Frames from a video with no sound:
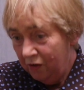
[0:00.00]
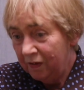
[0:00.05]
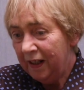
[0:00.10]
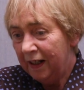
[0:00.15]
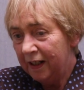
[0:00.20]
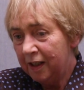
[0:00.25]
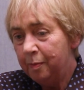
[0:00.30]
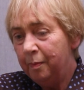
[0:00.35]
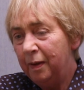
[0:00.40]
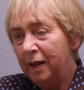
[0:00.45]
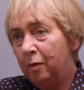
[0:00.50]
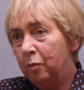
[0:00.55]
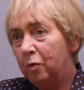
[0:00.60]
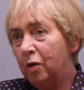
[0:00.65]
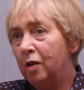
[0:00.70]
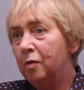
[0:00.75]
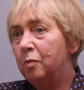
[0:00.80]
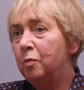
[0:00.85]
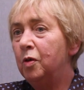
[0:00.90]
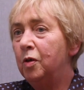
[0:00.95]
that at the minute.
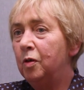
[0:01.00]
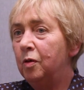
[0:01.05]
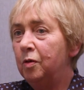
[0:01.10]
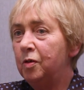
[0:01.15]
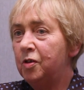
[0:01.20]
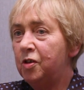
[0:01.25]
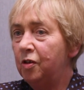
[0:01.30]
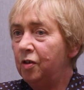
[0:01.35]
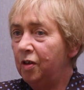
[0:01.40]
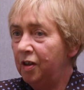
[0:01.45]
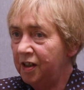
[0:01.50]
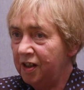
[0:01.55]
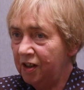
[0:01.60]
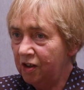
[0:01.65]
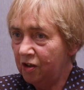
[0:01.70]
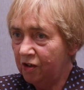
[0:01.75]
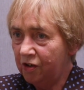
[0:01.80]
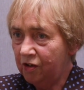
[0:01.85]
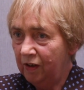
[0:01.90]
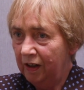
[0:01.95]
We're doing our
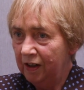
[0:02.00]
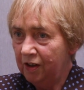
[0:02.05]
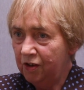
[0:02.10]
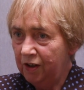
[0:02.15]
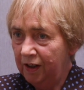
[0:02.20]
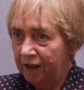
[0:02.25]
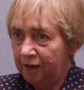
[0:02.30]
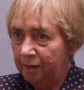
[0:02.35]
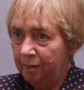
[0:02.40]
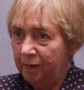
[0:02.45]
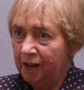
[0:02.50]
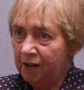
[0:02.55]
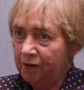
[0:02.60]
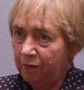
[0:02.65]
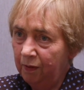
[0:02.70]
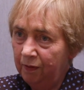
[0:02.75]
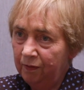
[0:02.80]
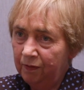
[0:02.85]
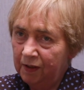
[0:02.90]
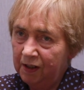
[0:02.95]
digital strategy at the minute.
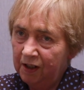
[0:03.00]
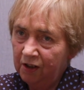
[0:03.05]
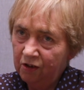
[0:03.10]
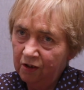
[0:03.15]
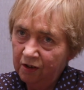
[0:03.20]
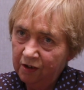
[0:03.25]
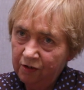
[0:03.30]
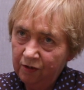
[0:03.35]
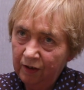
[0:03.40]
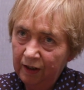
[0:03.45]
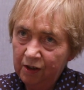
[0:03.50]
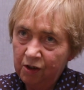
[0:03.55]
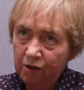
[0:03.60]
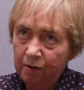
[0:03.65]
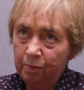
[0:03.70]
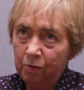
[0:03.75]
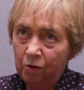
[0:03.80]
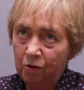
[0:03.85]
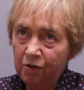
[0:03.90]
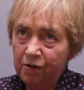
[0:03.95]
We have a digital strategy
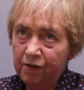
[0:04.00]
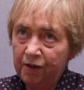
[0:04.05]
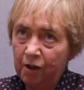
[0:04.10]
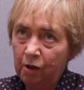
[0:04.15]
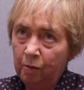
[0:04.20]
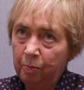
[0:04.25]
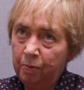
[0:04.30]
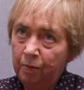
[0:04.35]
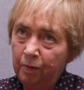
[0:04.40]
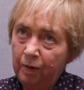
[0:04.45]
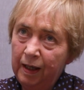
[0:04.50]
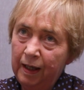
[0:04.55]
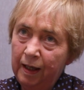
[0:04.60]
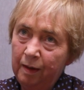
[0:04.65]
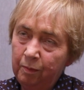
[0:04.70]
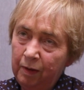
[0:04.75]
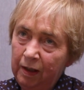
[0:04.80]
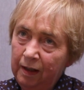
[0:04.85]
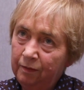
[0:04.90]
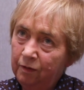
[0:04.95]
board set up.
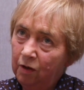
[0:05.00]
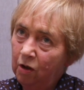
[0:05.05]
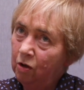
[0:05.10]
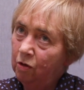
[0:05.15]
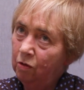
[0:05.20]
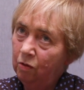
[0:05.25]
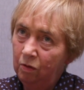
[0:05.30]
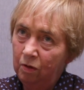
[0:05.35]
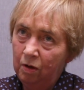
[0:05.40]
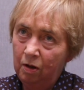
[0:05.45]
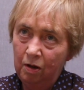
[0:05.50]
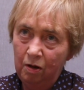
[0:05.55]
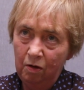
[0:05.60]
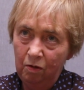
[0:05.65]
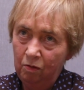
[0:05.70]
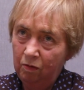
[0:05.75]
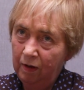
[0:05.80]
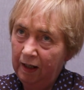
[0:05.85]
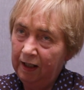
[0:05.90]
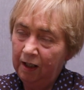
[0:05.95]
We have a whole
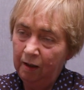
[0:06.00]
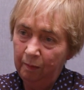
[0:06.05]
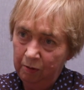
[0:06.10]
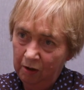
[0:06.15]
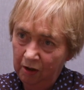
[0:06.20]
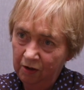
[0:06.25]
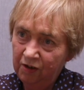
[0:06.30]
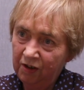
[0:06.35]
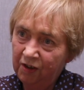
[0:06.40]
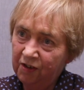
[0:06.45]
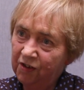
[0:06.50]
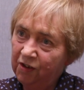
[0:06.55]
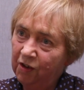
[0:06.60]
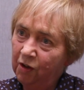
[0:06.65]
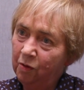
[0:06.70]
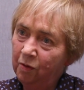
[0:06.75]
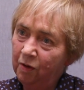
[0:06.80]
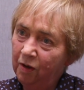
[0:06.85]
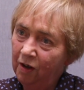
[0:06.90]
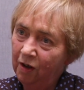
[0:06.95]
rake of projects.
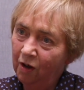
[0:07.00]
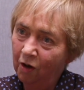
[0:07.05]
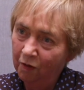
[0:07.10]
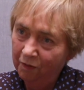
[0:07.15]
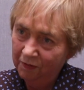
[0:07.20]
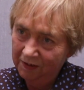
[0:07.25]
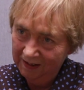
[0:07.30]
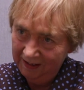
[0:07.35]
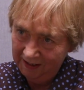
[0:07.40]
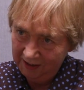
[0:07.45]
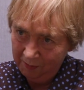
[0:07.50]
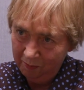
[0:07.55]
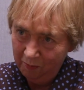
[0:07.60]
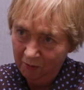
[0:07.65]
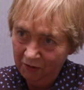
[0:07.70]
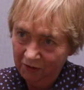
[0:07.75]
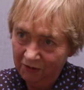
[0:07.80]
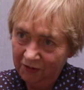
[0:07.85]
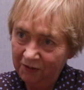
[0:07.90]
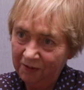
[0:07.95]
So over the next
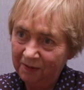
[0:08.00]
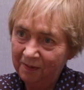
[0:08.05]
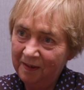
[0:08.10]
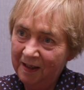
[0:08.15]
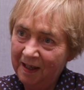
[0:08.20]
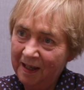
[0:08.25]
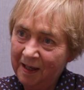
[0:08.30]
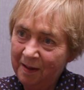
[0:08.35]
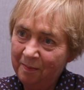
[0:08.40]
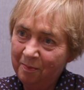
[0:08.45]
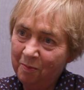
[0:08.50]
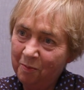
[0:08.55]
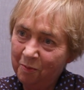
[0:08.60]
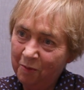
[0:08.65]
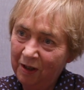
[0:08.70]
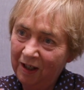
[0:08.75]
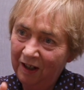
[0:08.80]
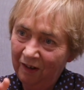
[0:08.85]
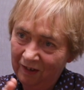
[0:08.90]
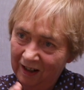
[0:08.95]
month,
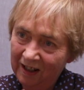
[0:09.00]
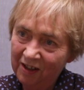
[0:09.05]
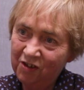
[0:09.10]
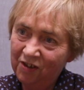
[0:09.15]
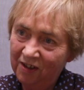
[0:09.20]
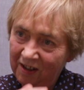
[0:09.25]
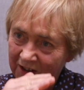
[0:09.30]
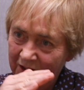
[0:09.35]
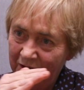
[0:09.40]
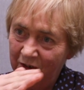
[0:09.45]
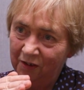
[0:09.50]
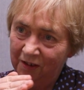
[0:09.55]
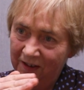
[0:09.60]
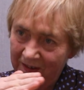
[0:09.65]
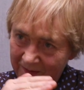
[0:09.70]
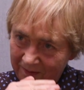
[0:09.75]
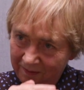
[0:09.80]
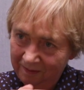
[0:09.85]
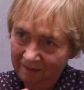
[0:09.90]
we are actually going to